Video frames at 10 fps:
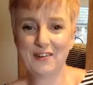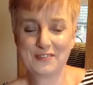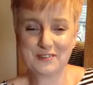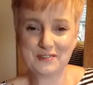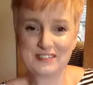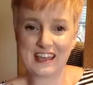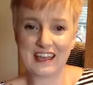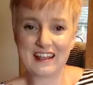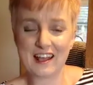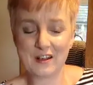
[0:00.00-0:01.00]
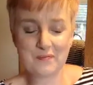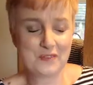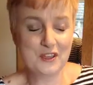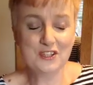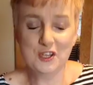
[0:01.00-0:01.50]
I often say
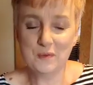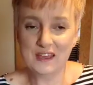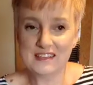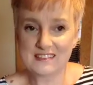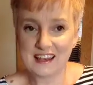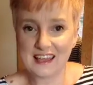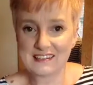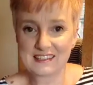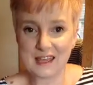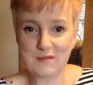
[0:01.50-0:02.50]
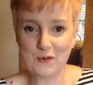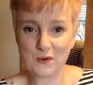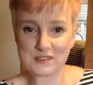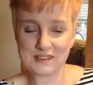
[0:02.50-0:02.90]
YouTubing is a landscape